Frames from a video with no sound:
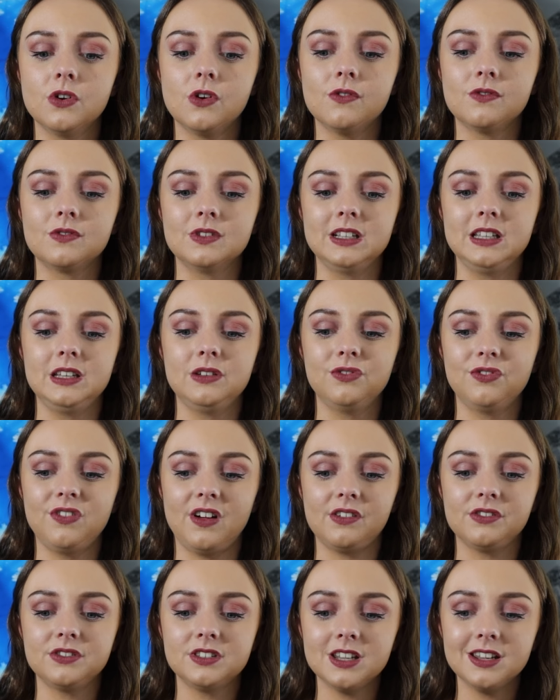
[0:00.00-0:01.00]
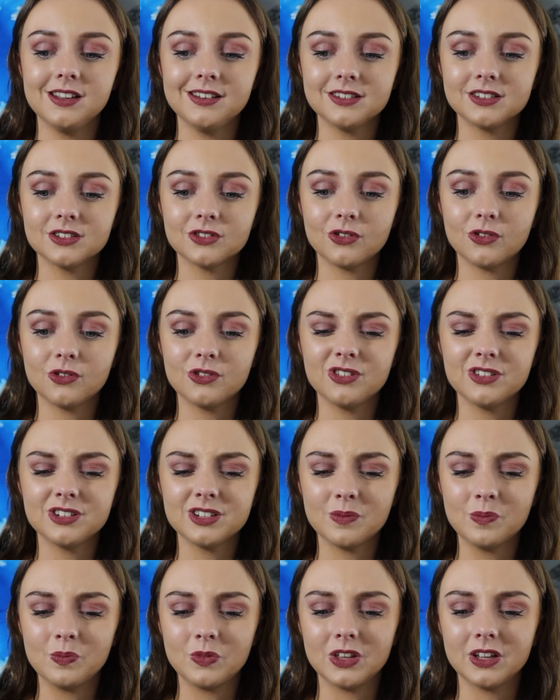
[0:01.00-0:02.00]
not really felt it or
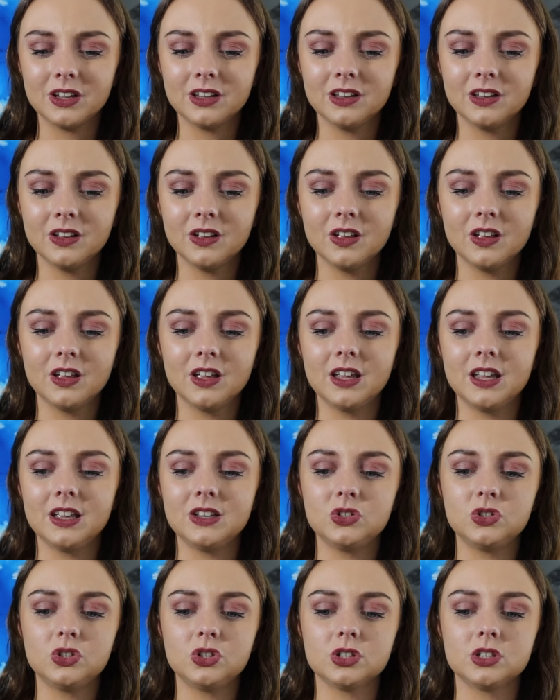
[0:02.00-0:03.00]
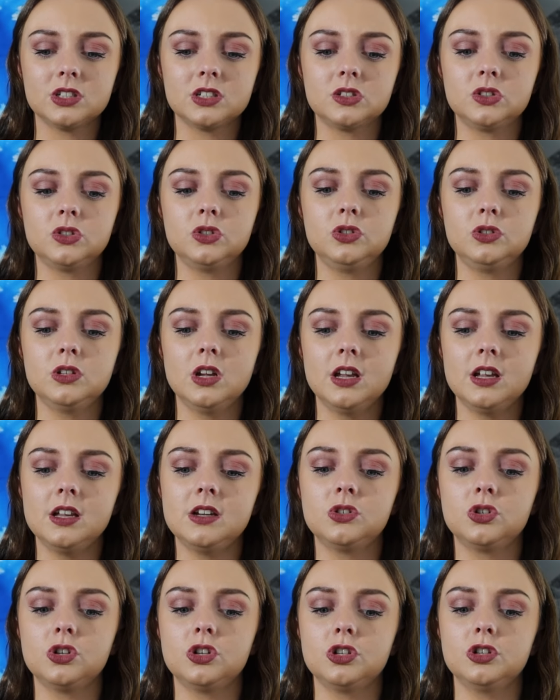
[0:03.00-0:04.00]
something. It's just
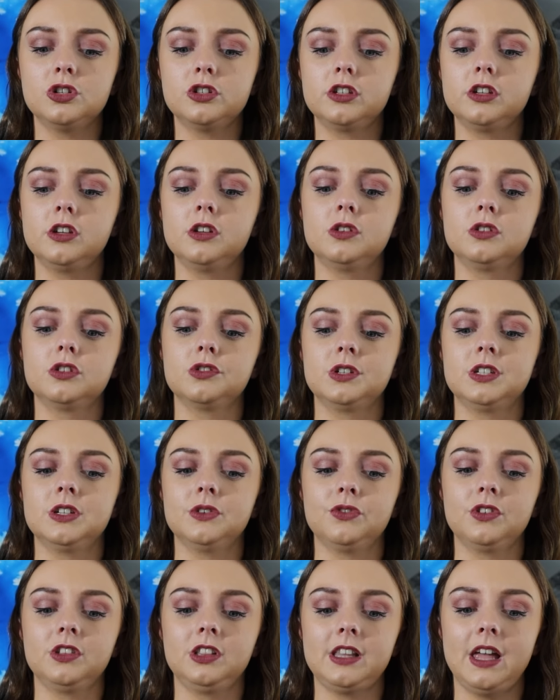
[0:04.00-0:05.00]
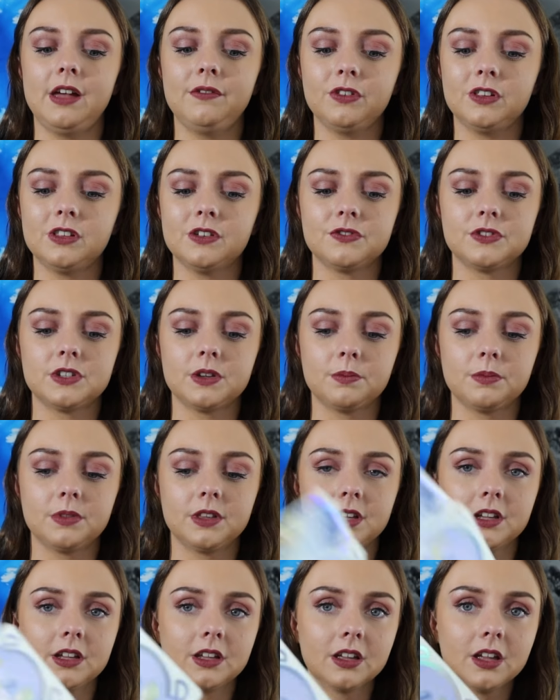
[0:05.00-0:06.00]
introducing you to a different level of
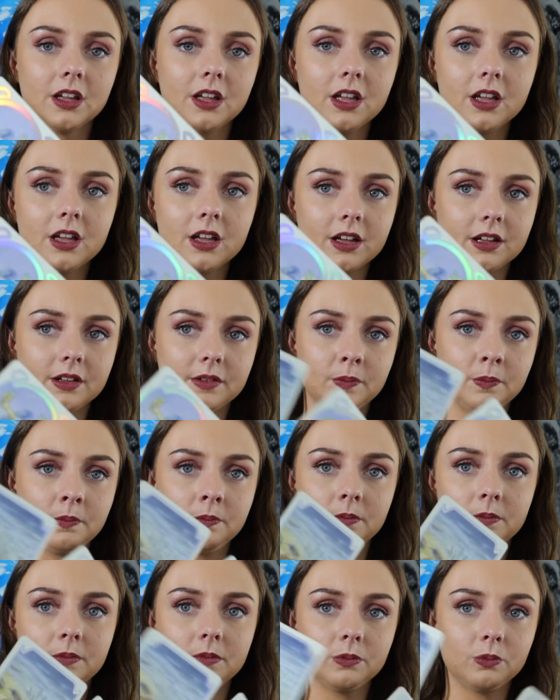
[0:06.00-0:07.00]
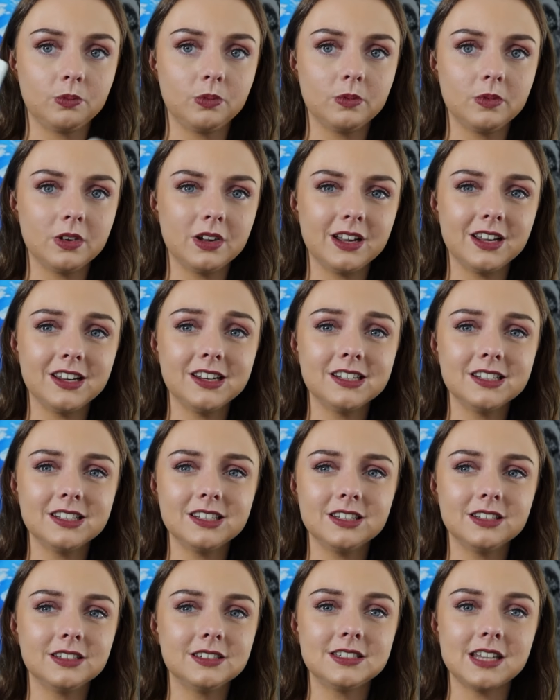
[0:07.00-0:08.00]
something. Ten
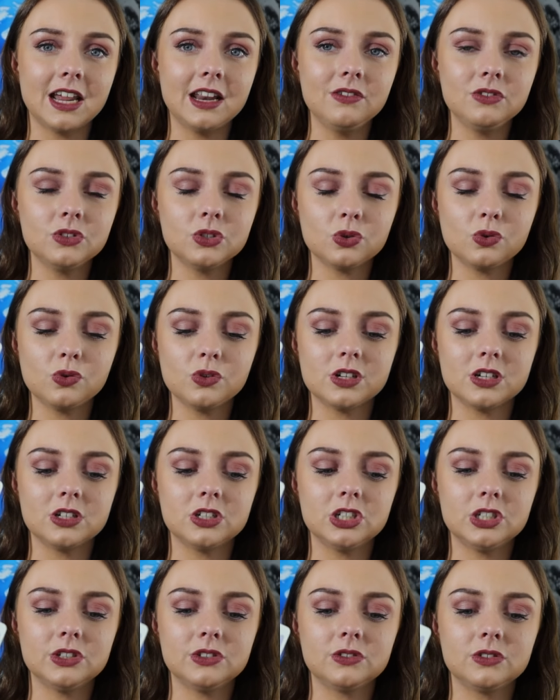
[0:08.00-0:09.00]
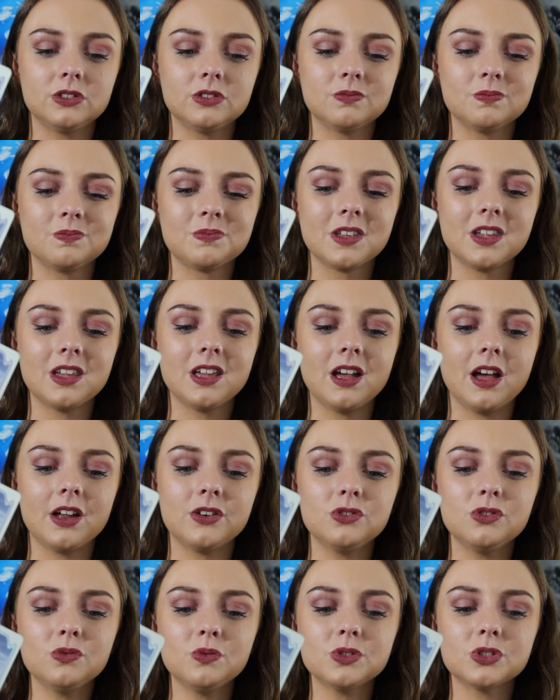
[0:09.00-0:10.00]
of Swords, I
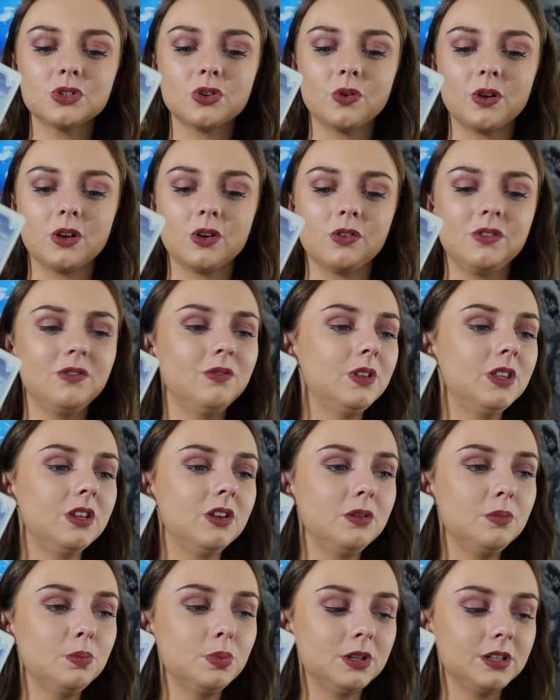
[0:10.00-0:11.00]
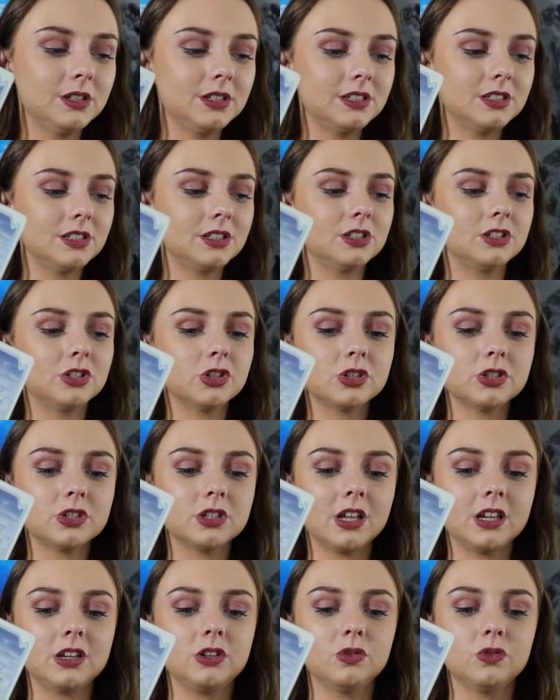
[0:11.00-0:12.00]
don't know what's going on with you, but it's
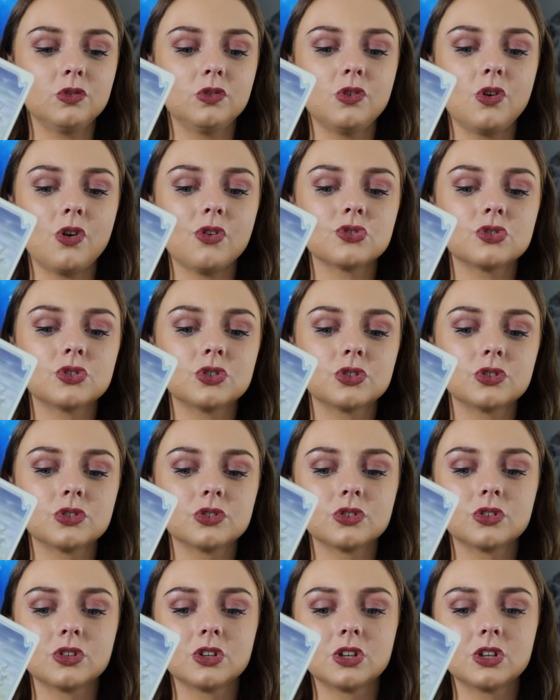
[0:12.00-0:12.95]
just like you're not